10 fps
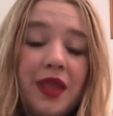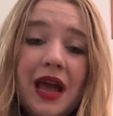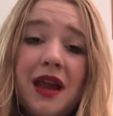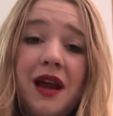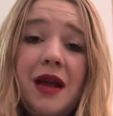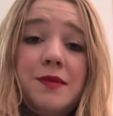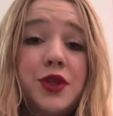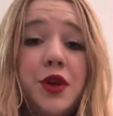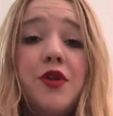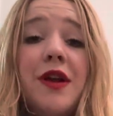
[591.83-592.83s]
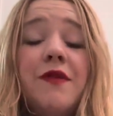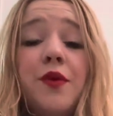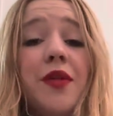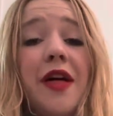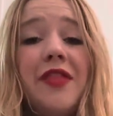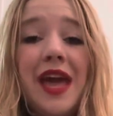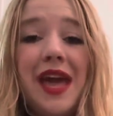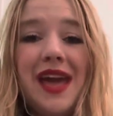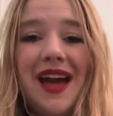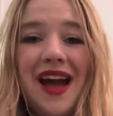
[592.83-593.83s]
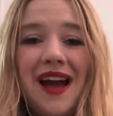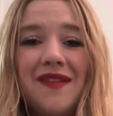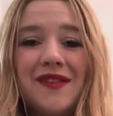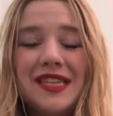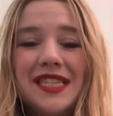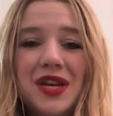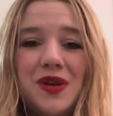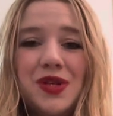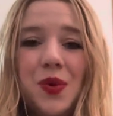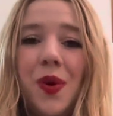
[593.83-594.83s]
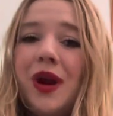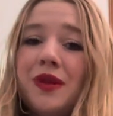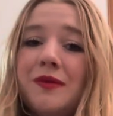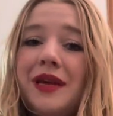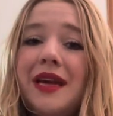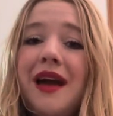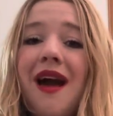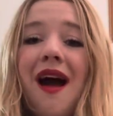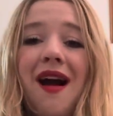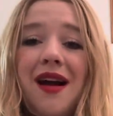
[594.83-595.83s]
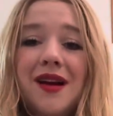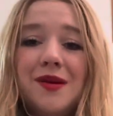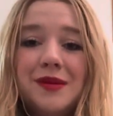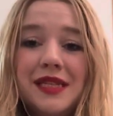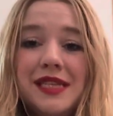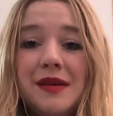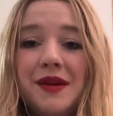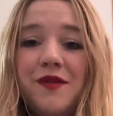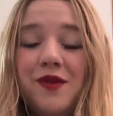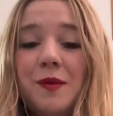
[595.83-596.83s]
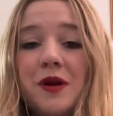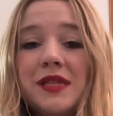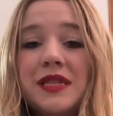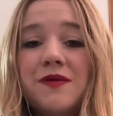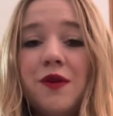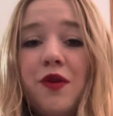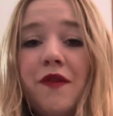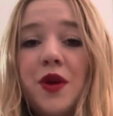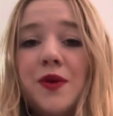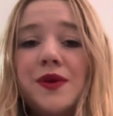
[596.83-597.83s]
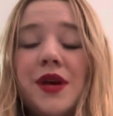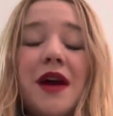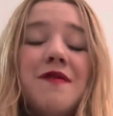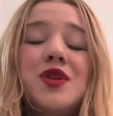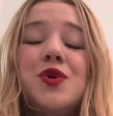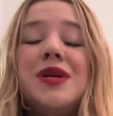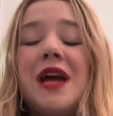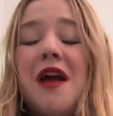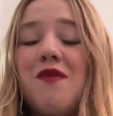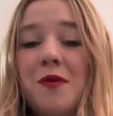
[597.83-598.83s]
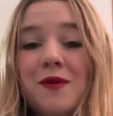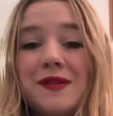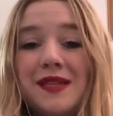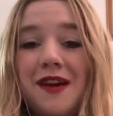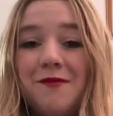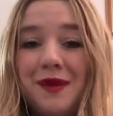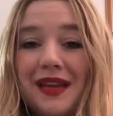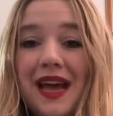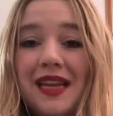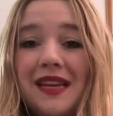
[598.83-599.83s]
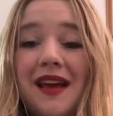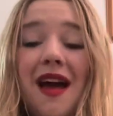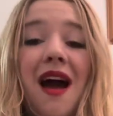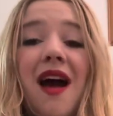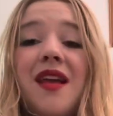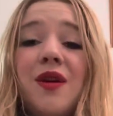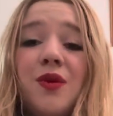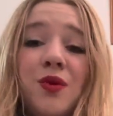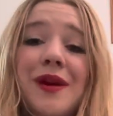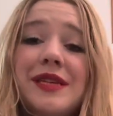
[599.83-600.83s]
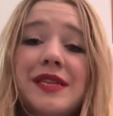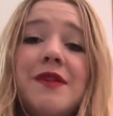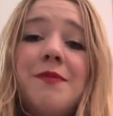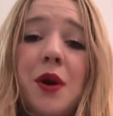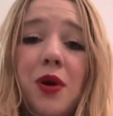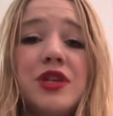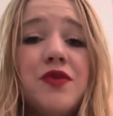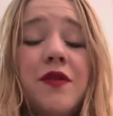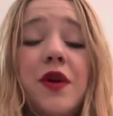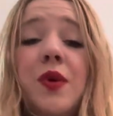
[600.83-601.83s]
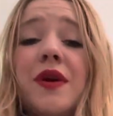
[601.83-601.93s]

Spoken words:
I am so grateful that they have continued to work with me. and sending me free boxes for reviews. I've enjoyed every box I've been getting, and I always give my honest review.